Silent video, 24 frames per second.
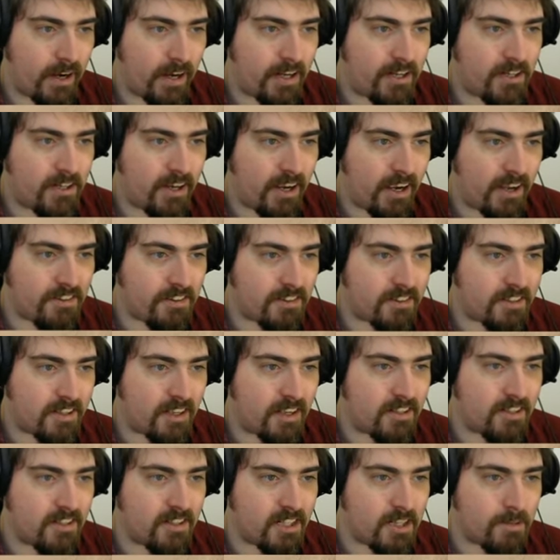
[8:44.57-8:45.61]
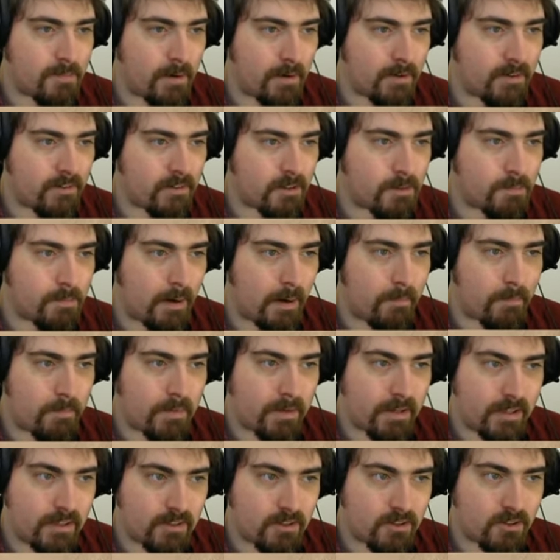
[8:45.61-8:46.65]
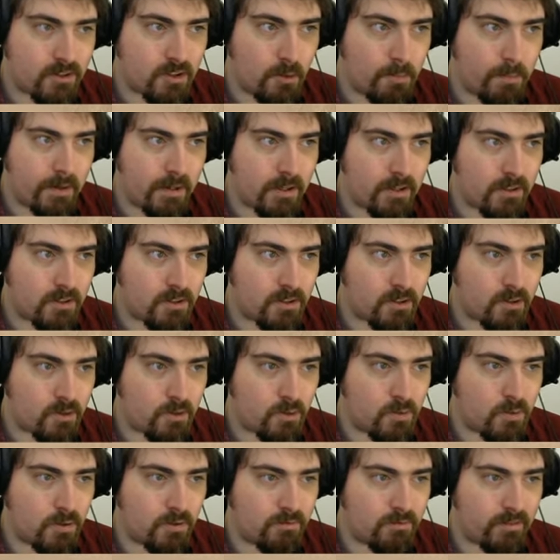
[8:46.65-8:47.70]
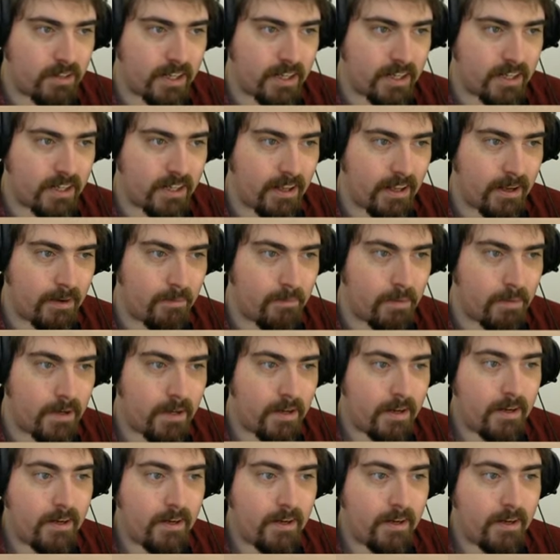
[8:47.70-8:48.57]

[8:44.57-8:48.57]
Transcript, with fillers: A J has a decent amount of spam, but he's stopping to reclaim.